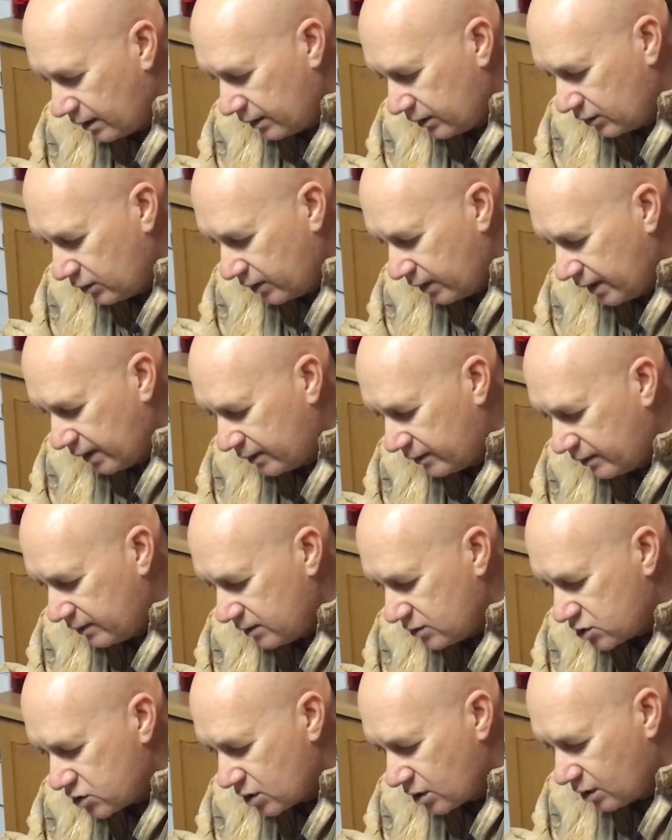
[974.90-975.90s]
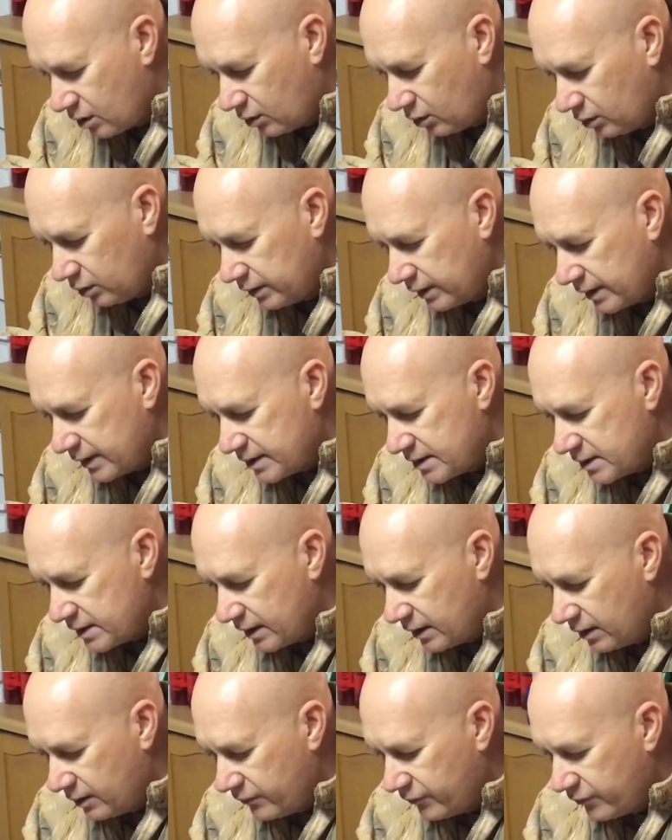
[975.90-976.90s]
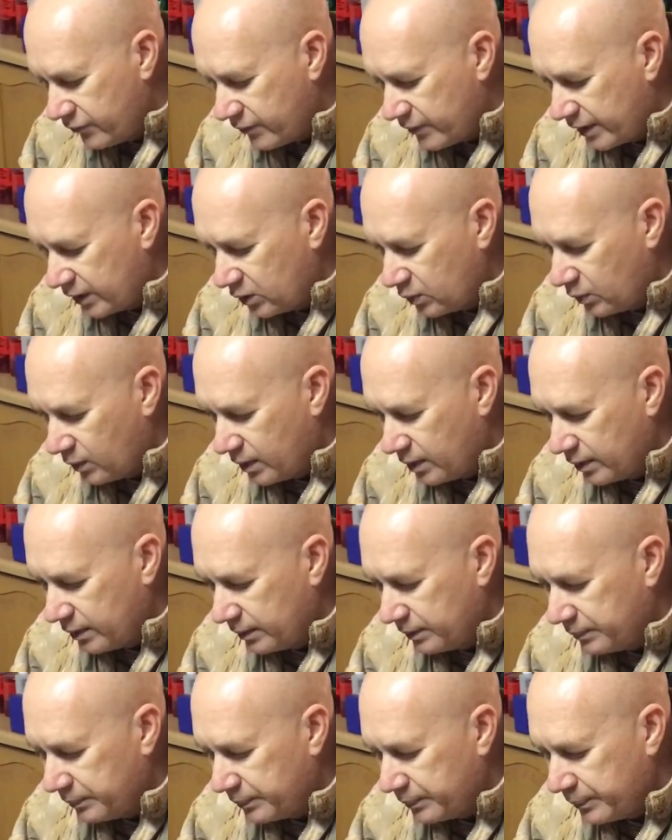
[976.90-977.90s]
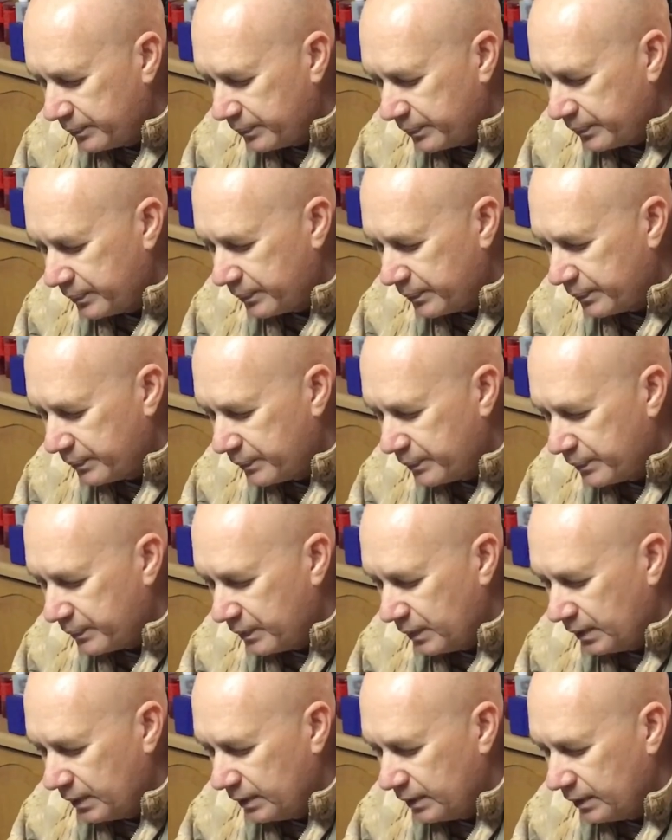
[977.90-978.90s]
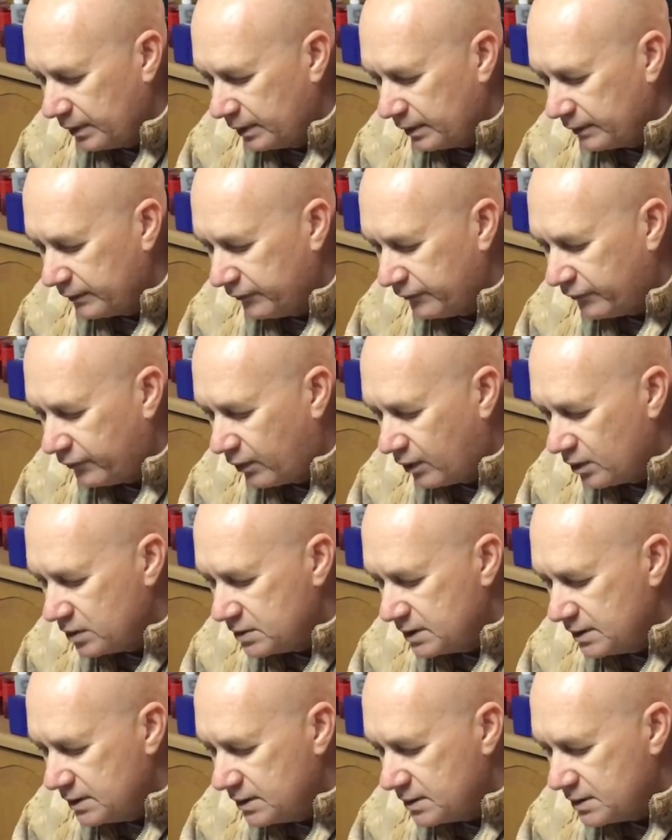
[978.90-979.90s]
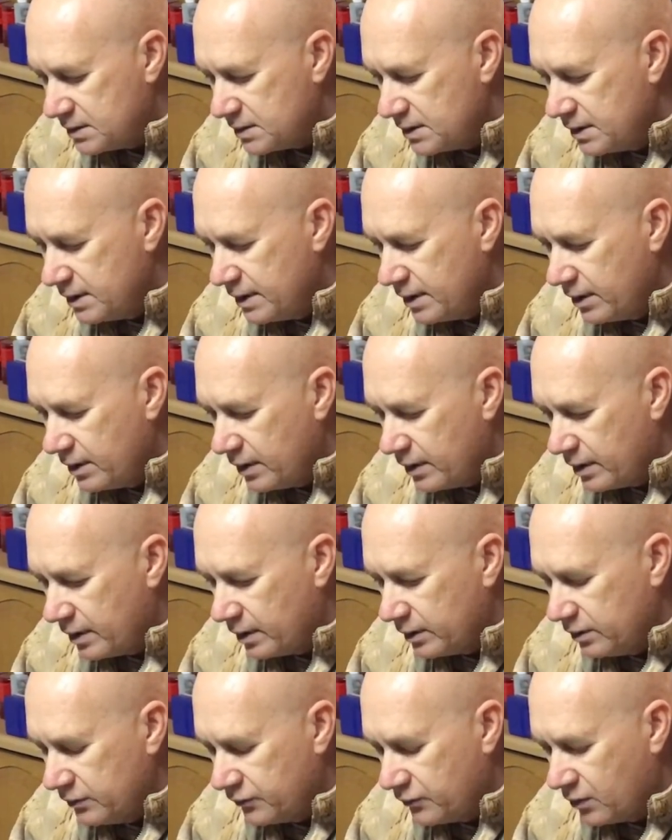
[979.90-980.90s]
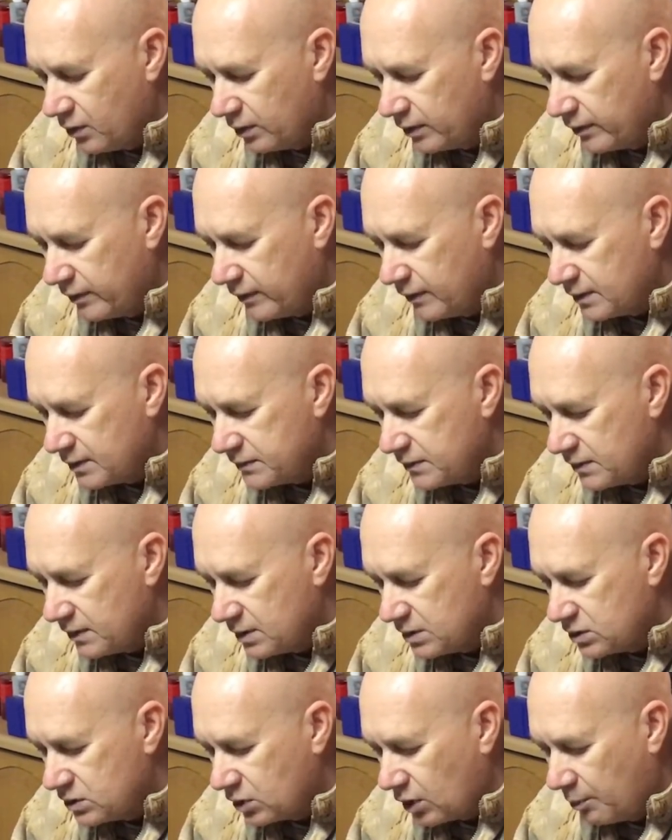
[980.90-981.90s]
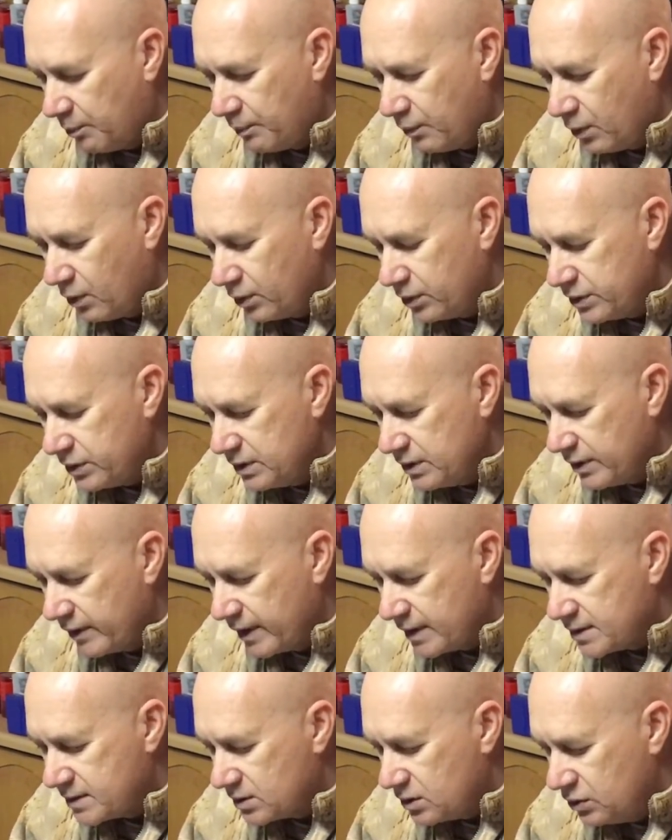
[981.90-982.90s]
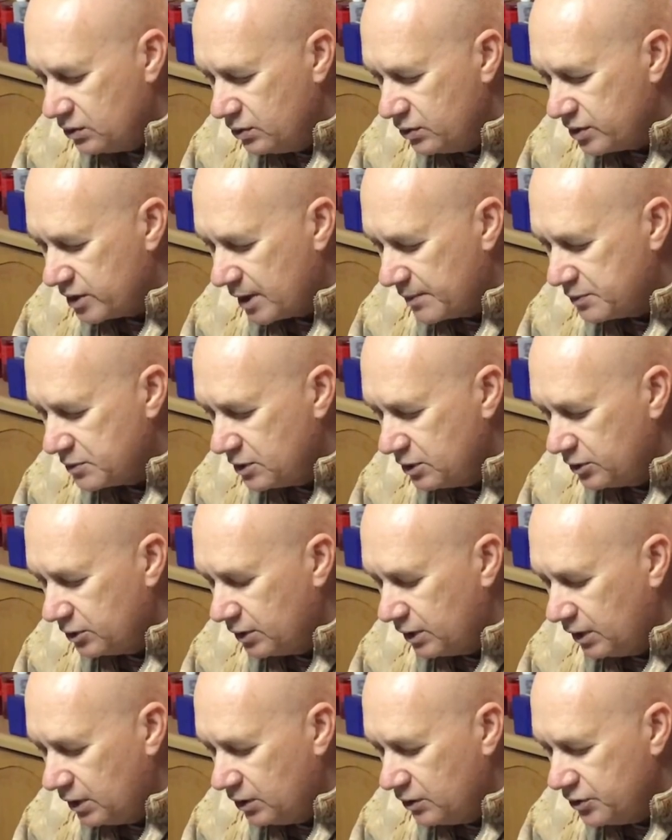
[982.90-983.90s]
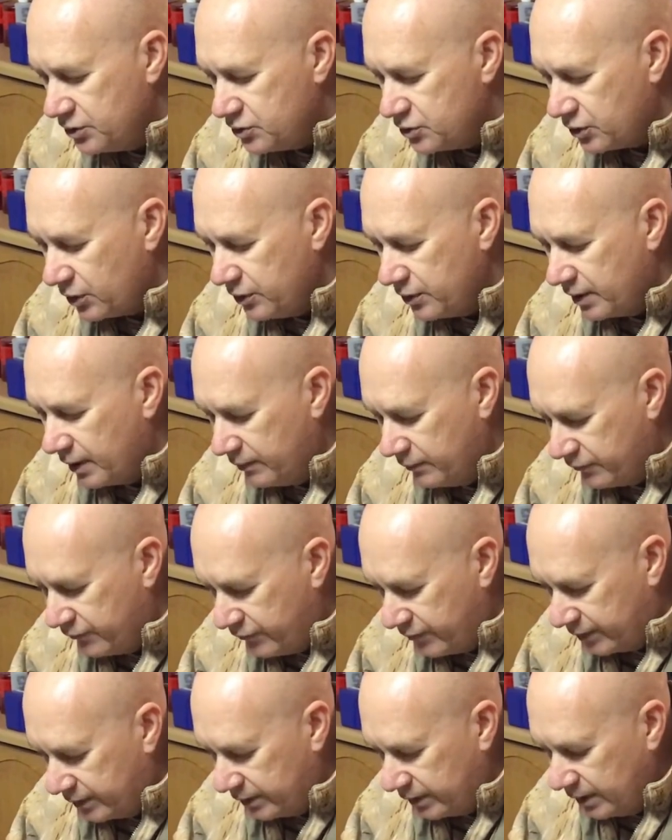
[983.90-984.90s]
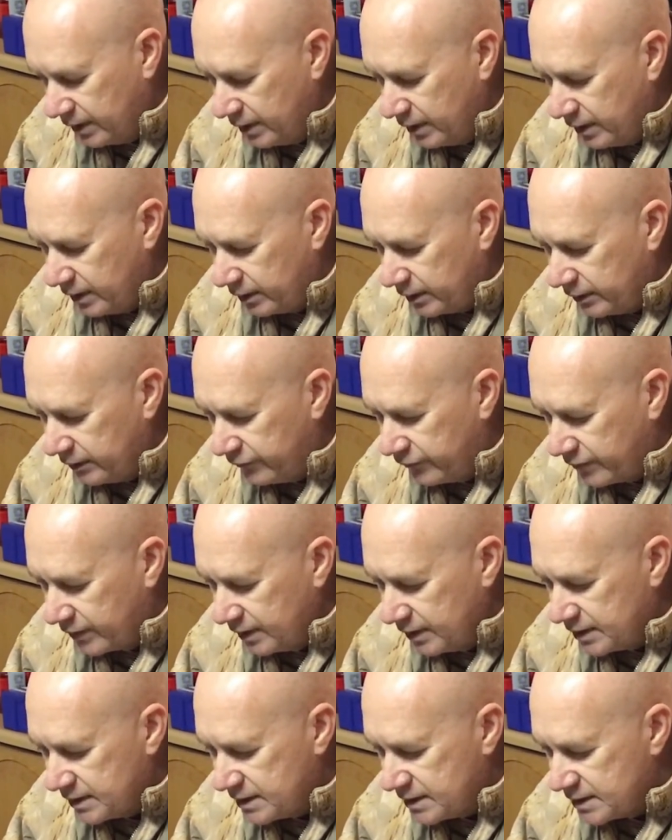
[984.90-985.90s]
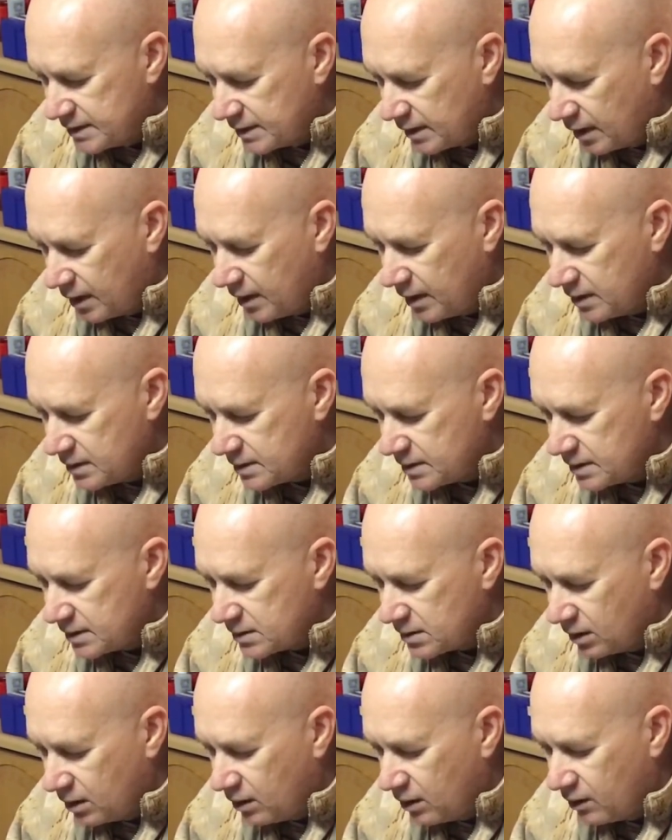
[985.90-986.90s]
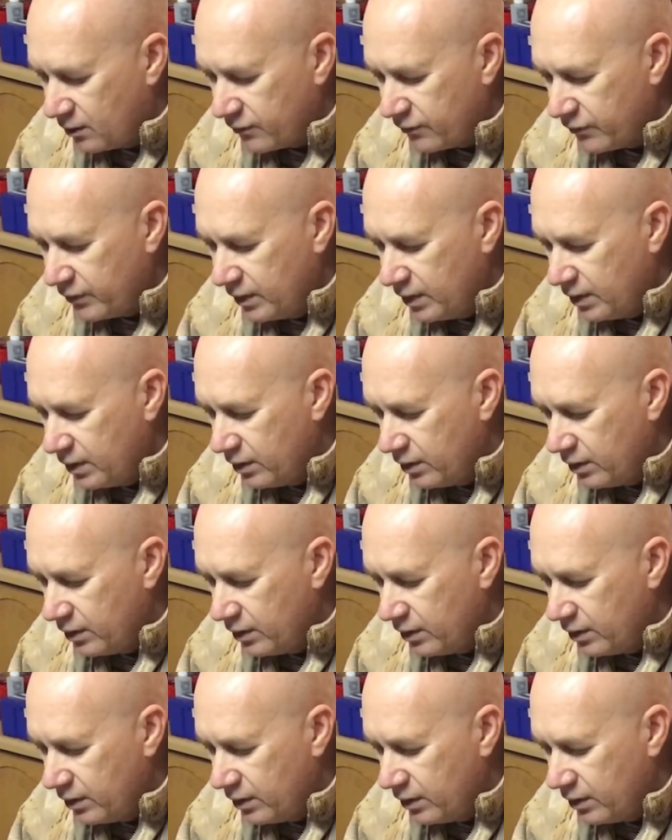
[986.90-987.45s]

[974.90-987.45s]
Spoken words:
You get the shell holder itself. That one fastens. You've got this top part here that's loose, absolutely loose, so you can fit different sizes of